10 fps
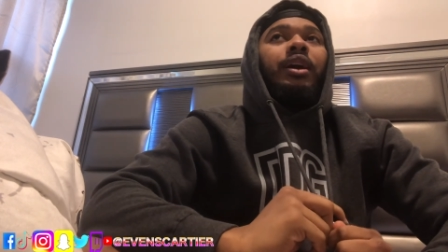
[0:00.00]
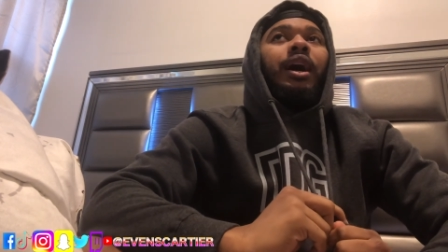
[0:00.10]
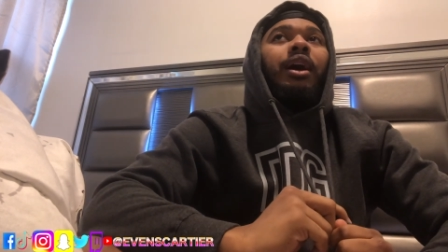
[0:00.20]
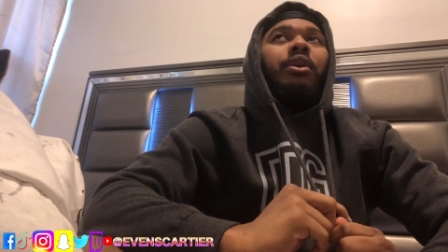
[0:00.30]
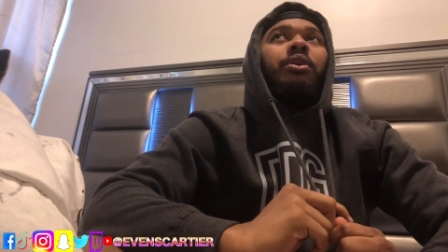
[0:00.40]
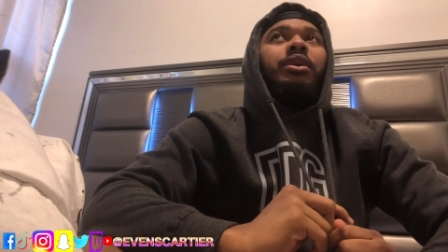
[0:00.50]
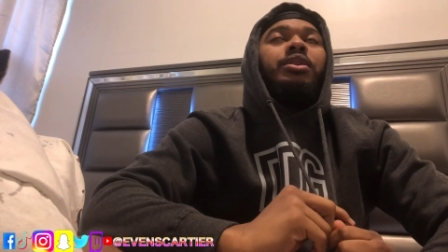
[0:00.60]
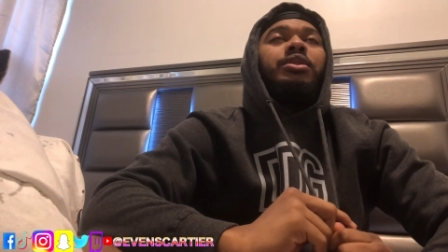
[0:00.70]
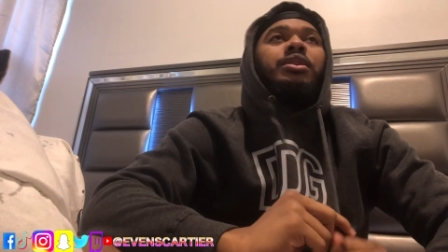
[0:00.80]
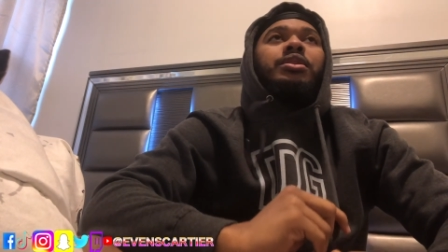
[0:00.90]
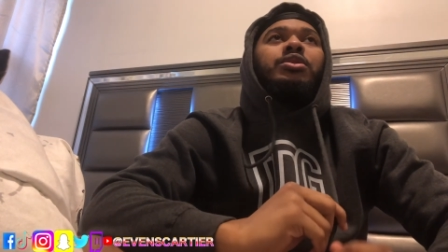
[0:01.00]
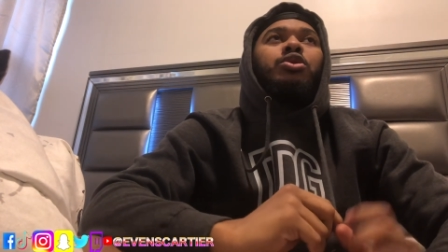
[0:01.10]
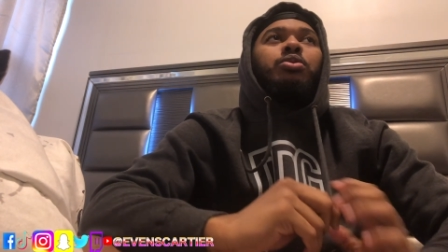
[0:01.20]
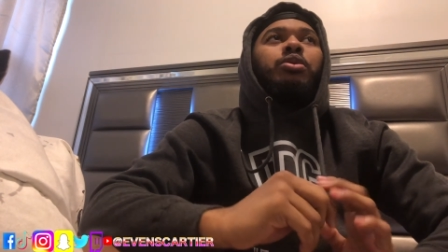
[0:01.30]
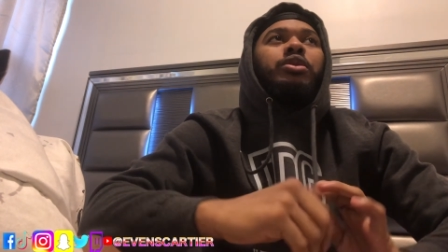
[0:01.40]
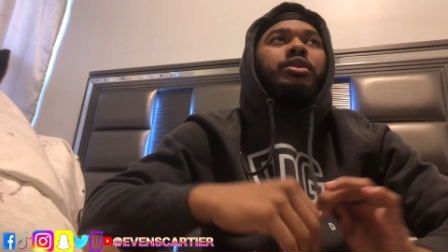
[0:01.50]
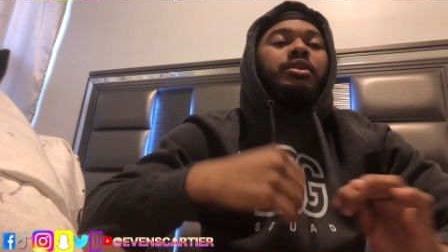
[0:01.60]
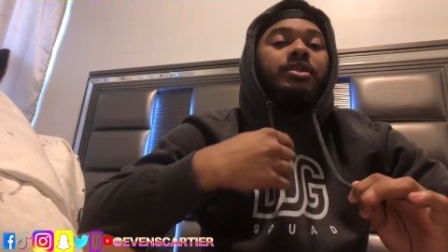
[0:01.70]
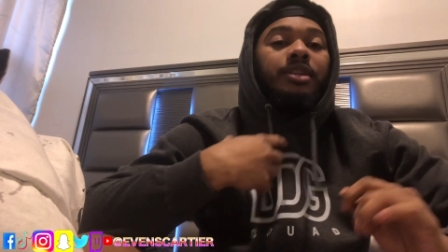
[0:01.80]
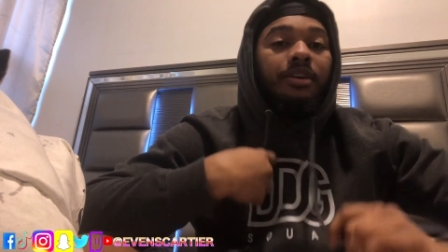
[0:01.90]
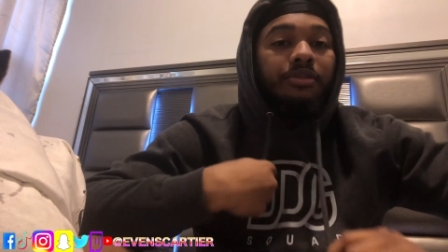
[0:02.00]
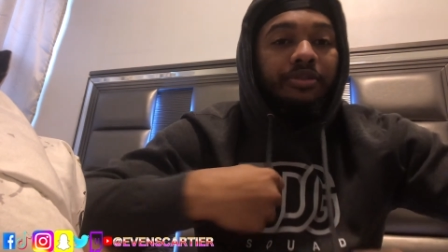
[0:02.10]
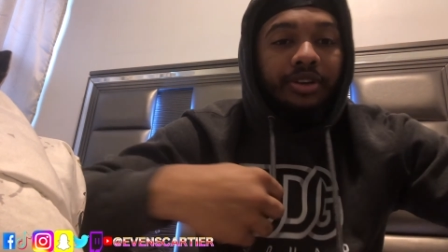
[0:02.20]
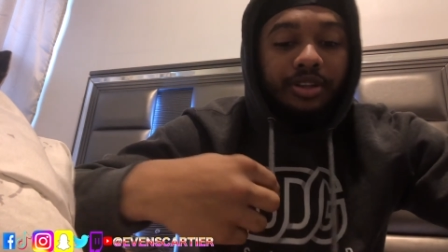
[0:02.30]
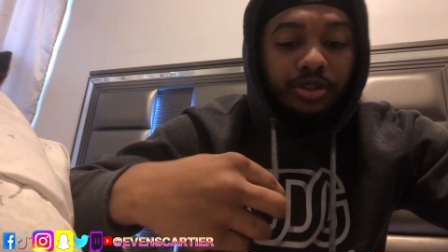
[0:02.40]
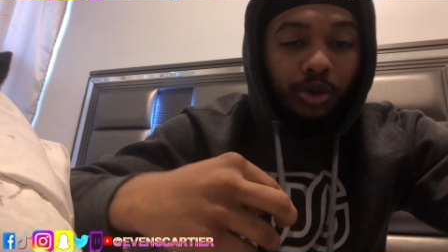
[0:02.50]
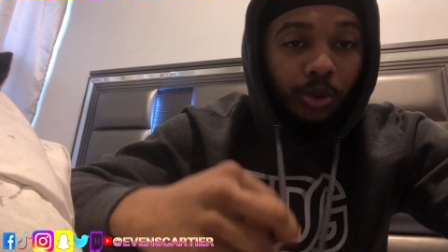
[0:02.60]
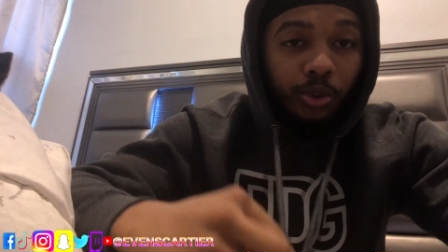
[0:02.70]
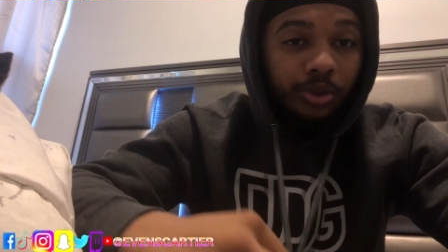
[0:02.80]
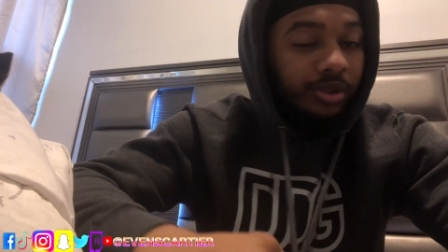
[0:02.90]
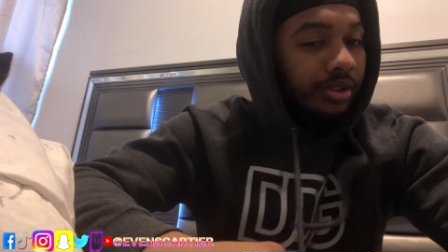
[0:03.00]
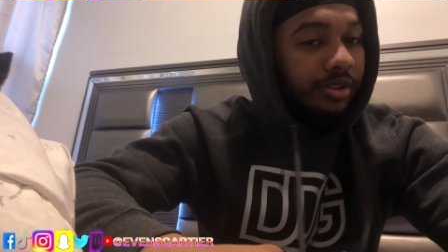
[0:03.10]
I know it's it's two person. Steph is cold.